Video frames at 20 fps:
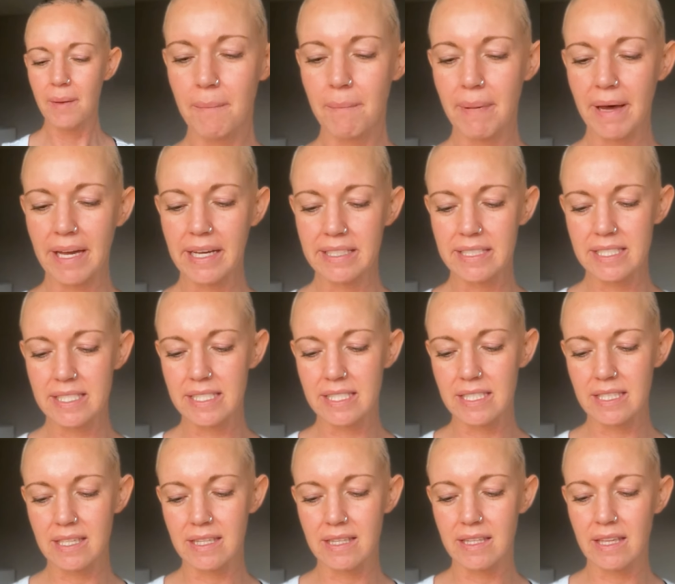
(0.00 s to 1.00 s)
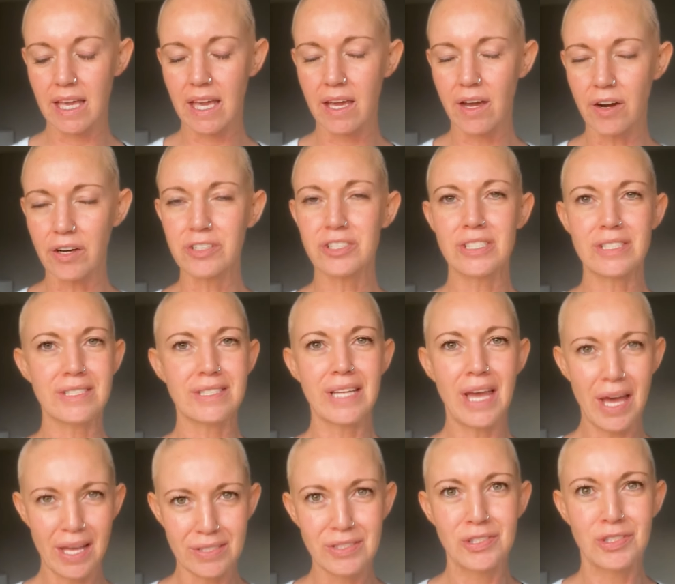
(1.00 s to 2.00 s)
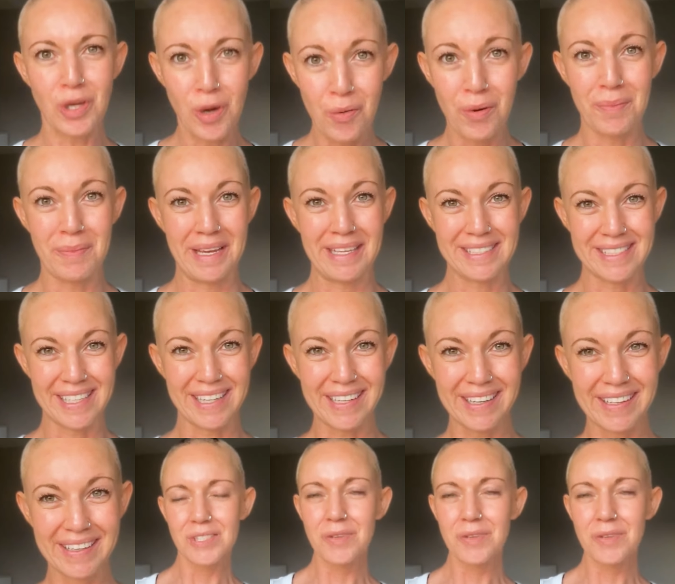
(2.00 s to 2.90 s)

but they are just so amazing.